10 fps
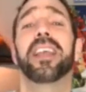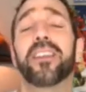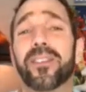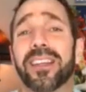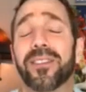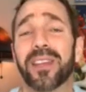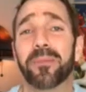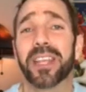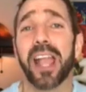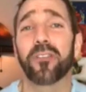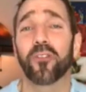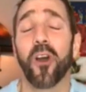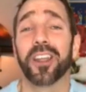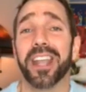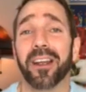They just did something
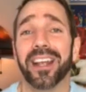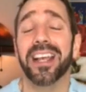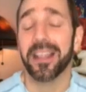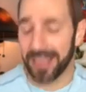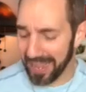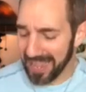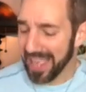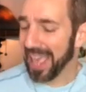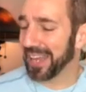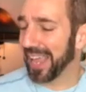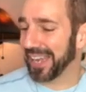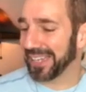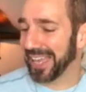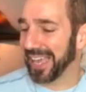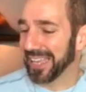extraordinary.
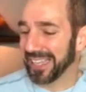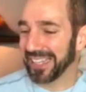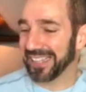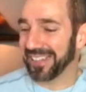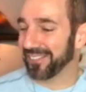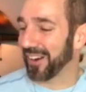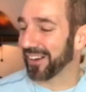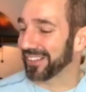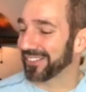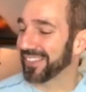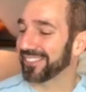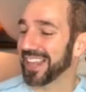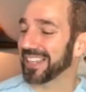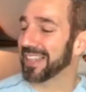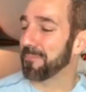And this article
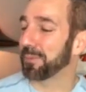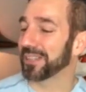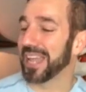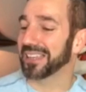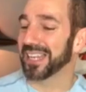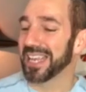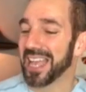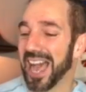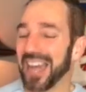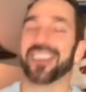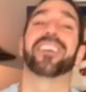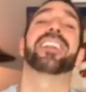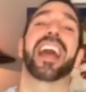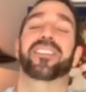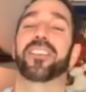says they clap politely. I don't know.
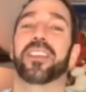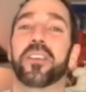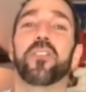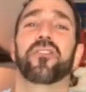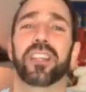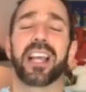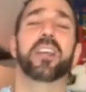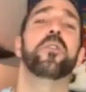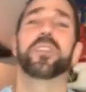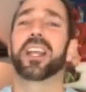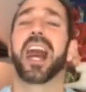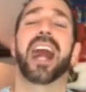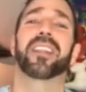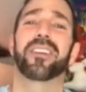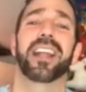In NASA, they're usually like hooting and
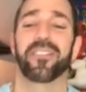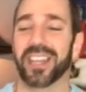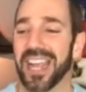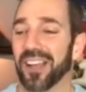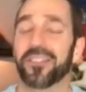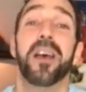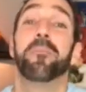hollering and everything else.